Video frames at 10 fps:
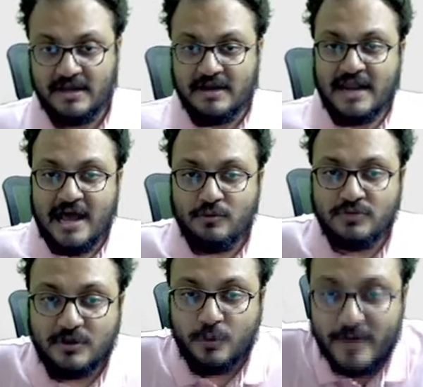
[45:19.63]
Now,
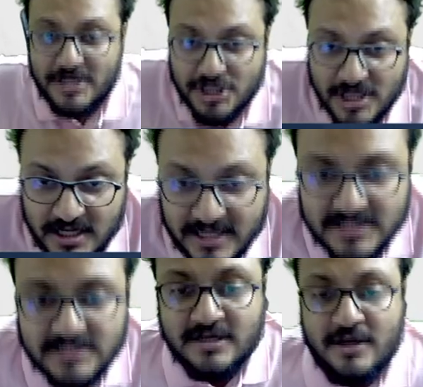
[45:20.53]
the question
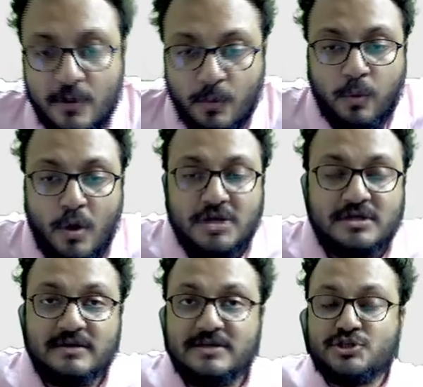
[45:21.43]
is, what
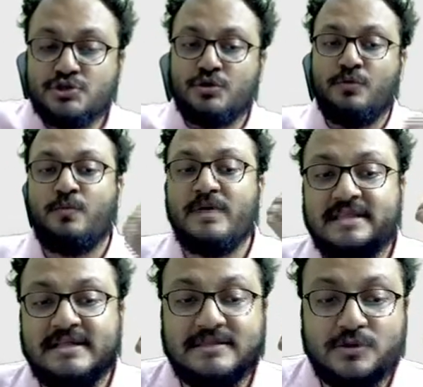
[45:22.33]
should
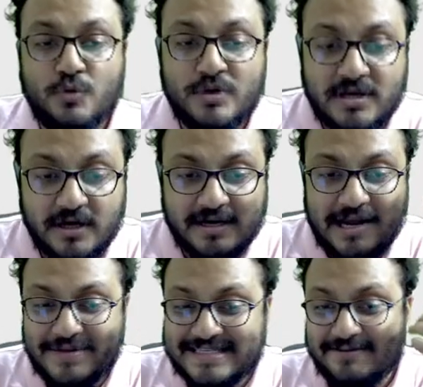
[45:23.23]
Vidit do here? Now,
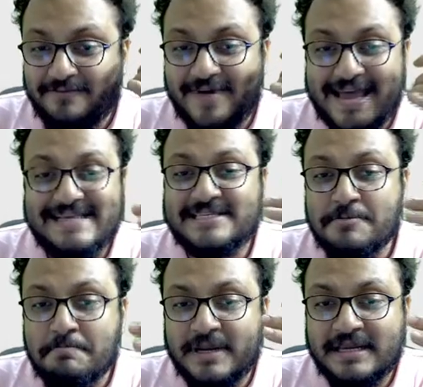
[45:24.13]
it's a very
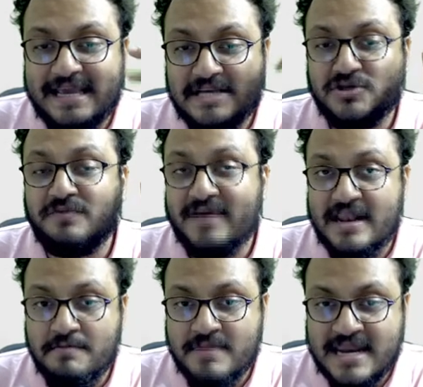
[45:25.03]
simple case of
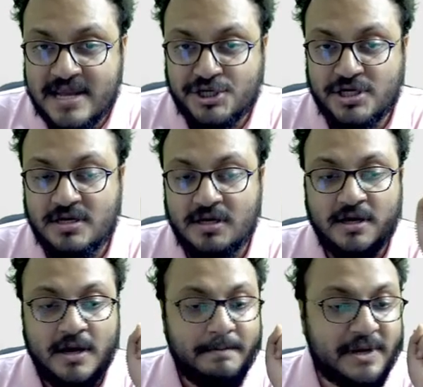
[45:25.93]
elimination
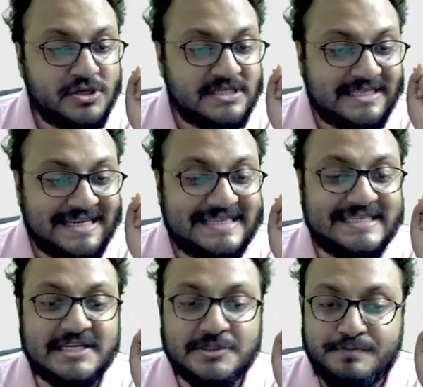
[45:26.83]
because
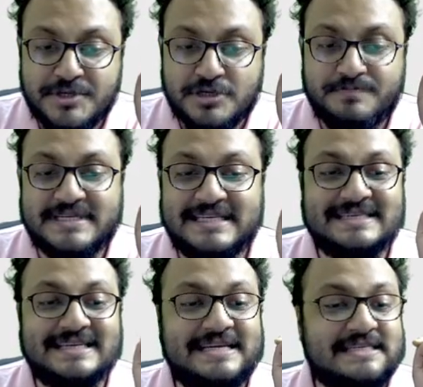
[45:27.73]
c6, bishop
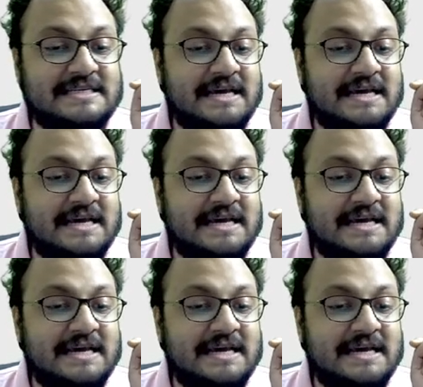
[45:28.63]
c6